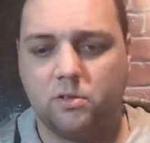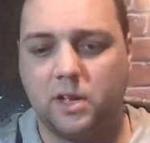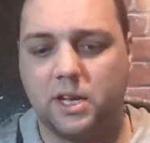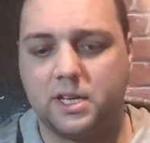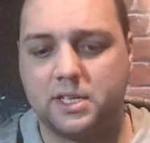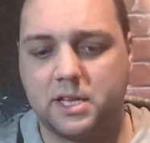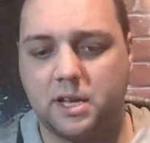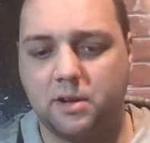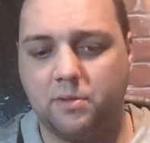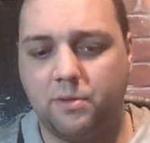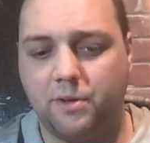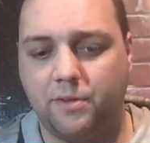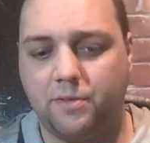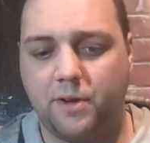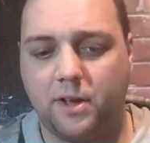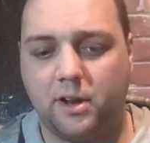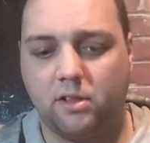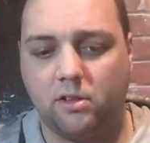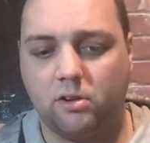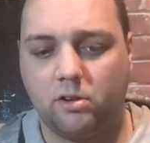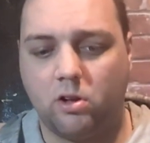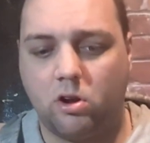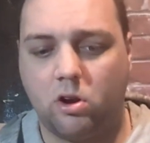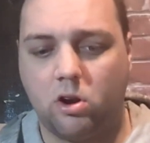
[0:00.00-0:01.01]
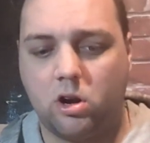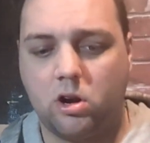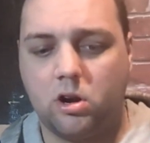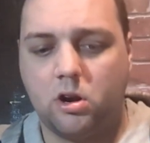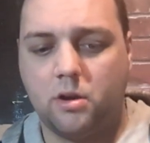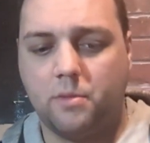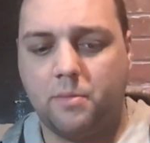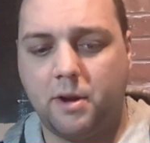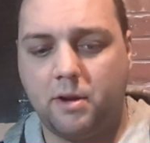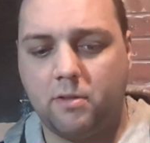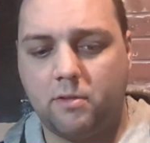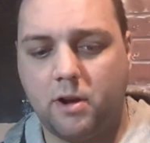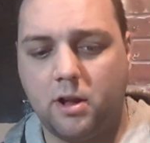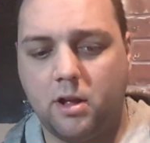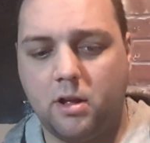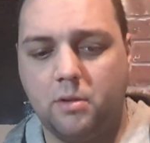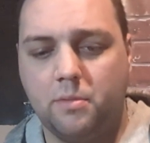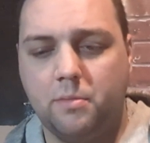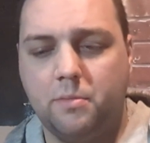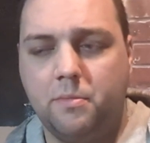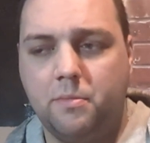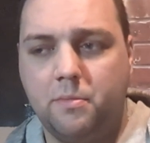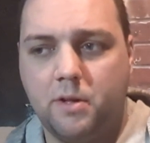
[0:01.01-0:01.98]
Like I said, we fight a little harder in my
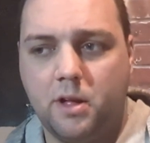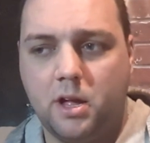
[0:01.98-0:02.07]
realm,